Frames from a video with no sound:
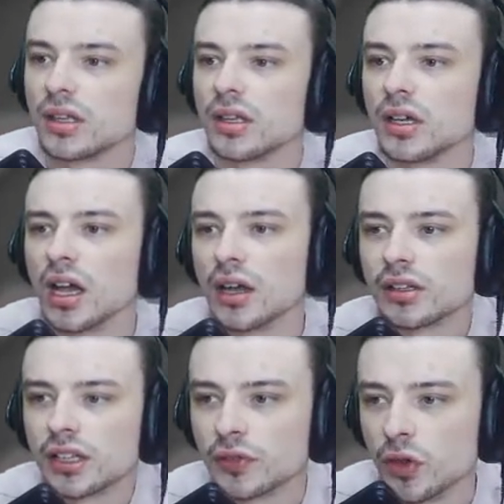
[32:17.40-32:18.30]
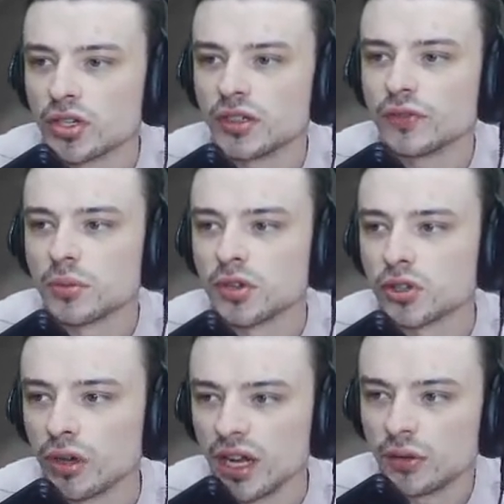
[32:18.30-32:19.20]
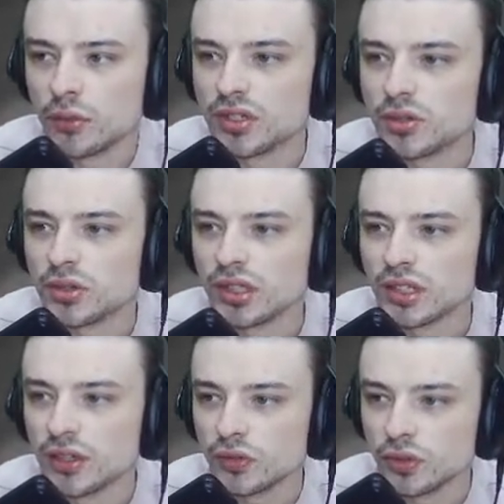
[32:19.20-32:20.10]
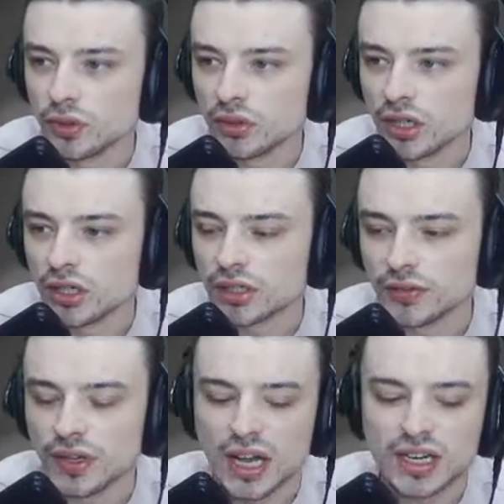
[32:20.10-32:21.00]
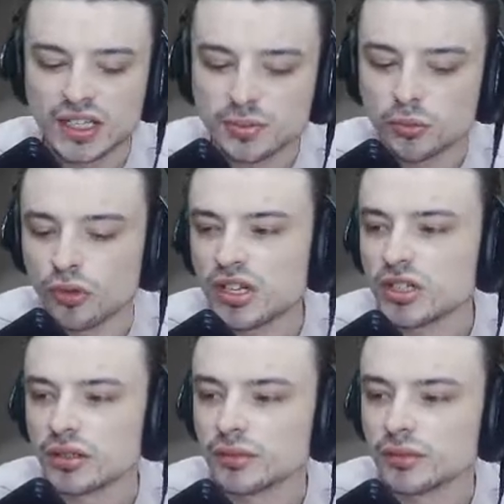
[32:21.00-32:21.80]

Uh, collect devotion from your shrine. Once you collect enough, you'll unlock divine inspiration.